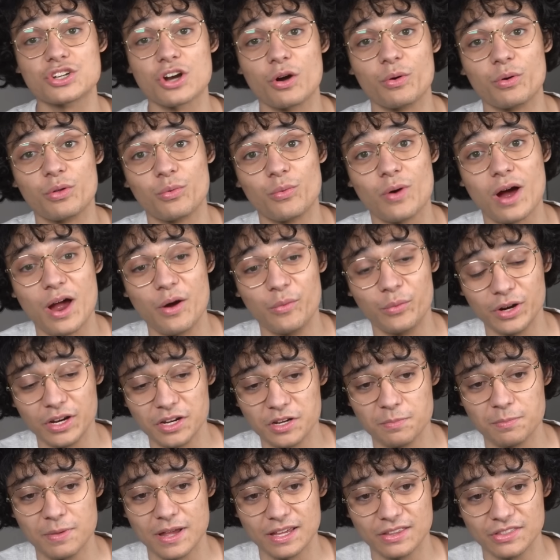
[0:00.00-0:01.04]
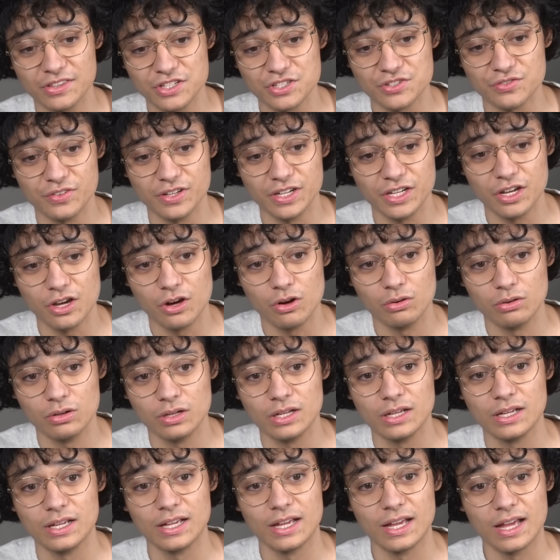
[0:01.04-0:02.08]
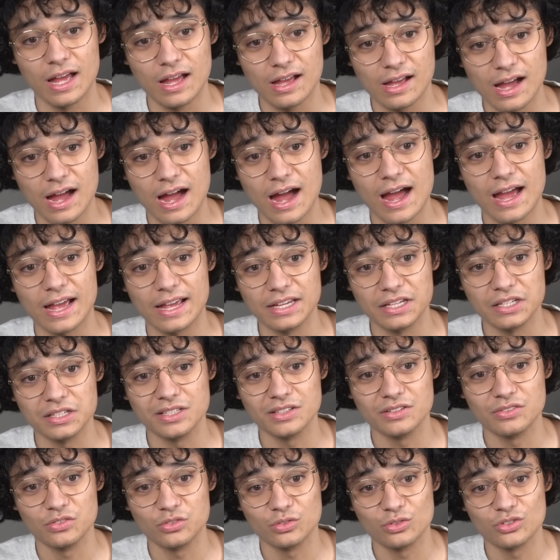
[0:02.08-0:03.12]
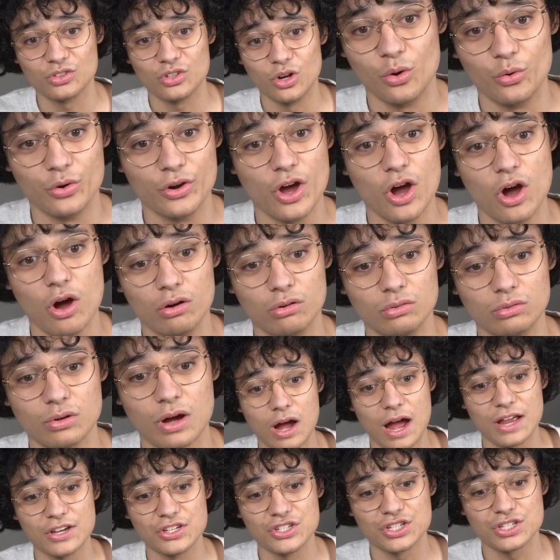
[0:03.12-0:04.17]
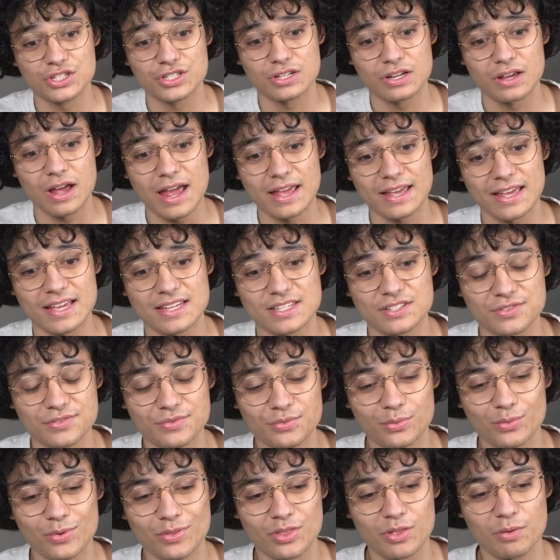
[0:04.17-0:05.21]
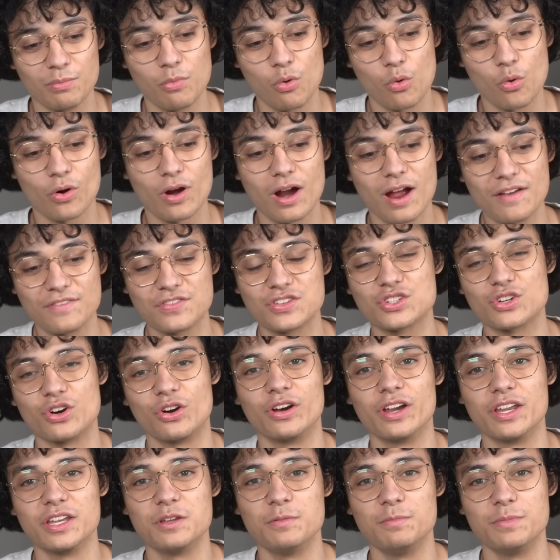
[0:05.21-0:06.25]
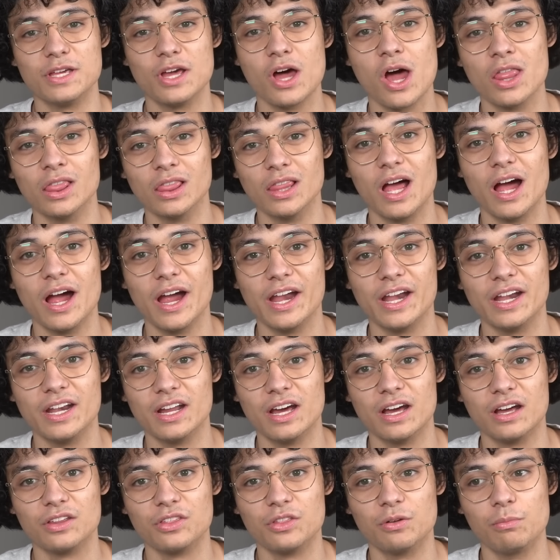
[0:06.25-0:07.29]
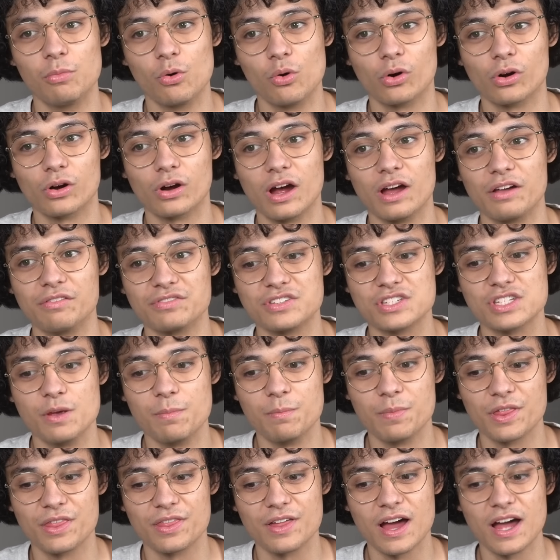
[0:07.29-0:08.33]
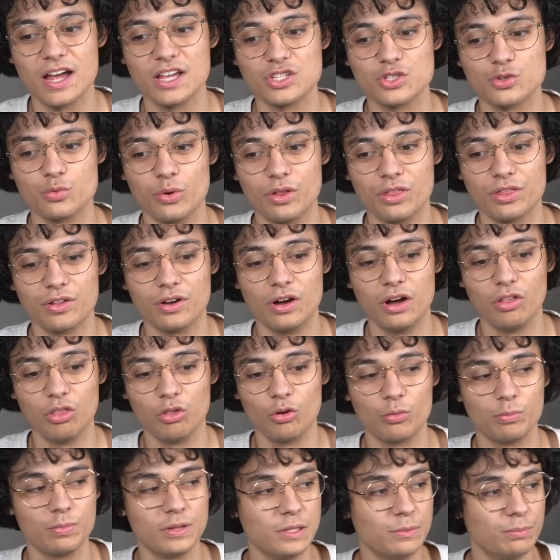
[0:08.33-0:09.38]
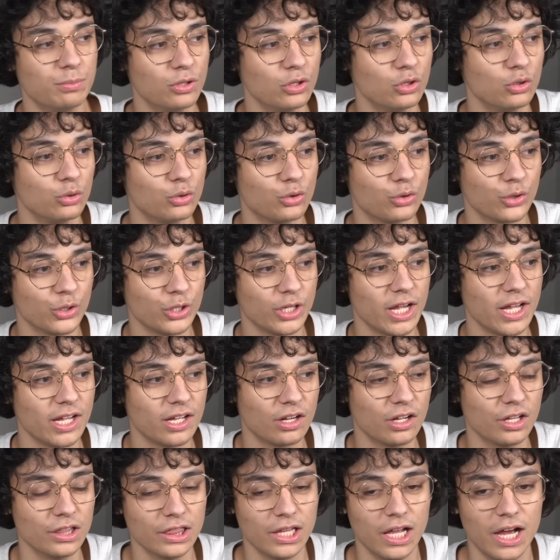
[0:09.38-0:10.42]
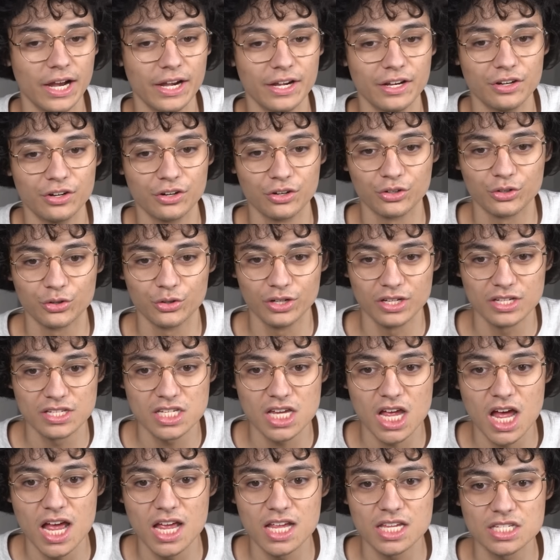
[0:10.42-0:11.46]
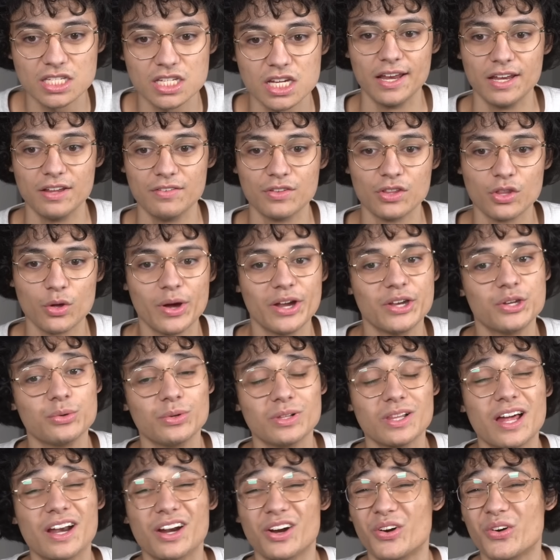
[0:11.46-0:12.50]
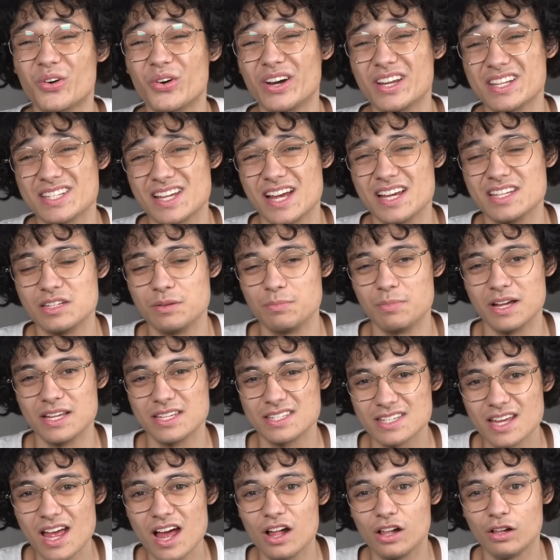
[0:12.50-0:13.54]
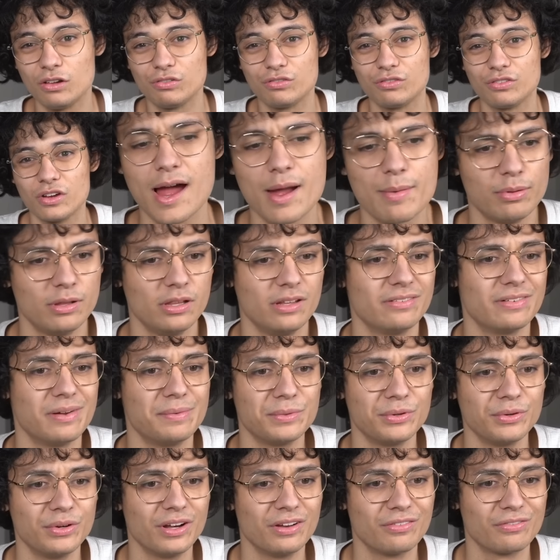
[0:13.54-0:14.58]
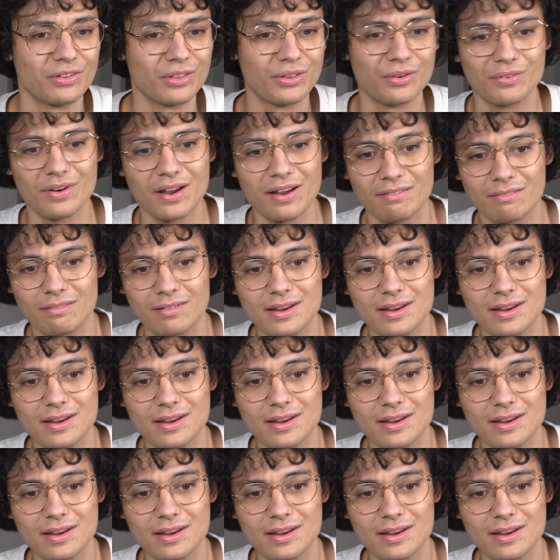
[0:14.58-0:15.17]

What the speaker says: start with why I wanted to make this video. I don't know. I guess the more I've started to be online, the more I've sympathized with other people who create online and are criticized. And even though I do a lot of criticizing myself, I believe I'm doing it for the right